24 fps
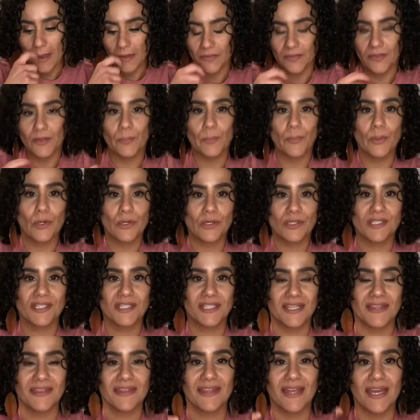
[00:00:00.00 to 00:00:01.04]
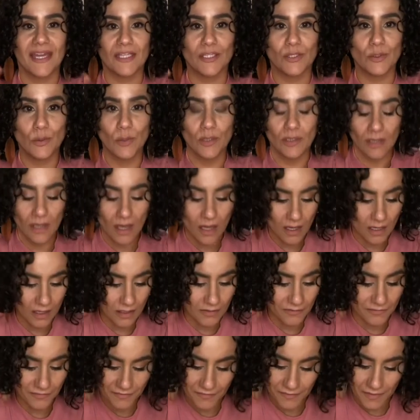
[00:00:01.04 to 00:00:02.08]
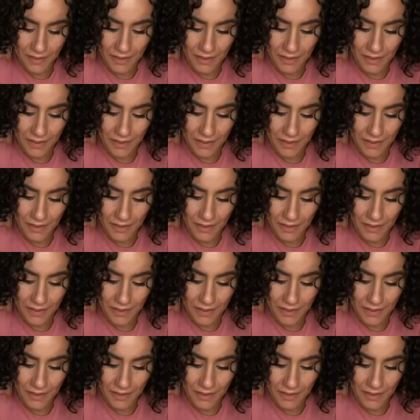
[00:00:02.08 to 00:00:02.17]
the person that you love